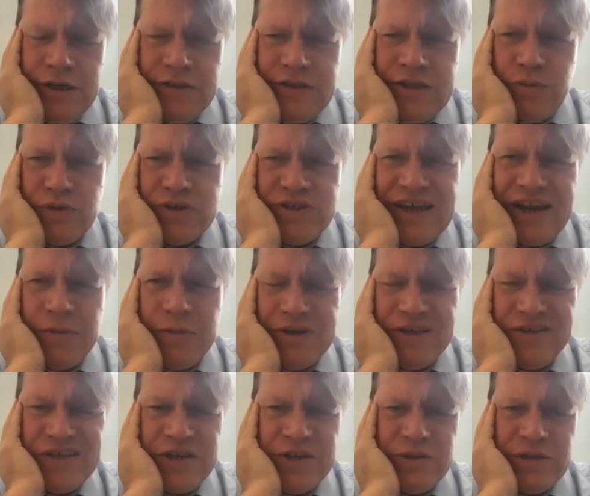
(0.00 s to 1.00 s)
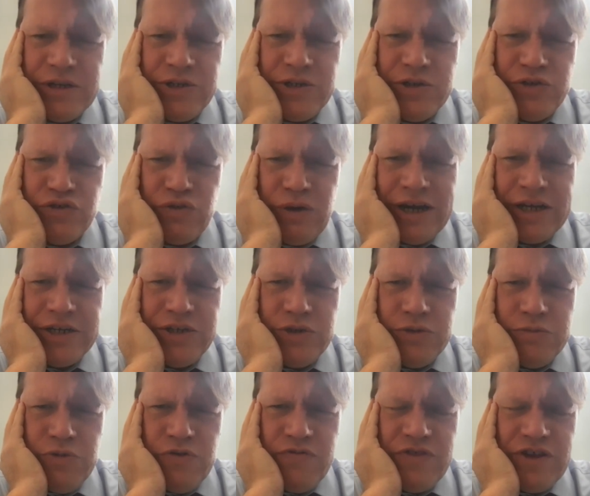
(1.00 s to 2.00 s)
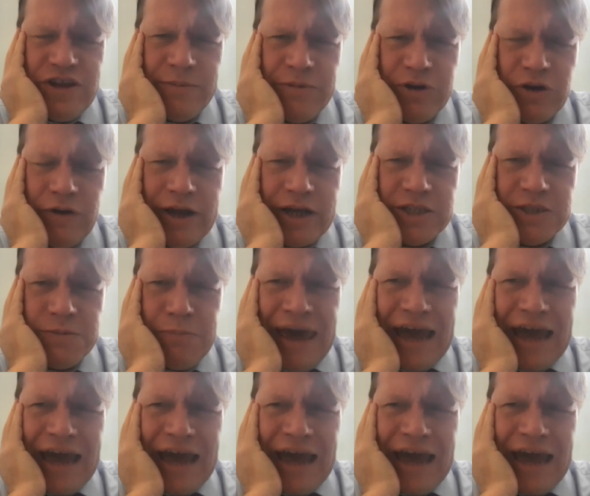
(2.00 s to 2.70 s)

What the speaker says: that was set up essentially to try to move the Democrats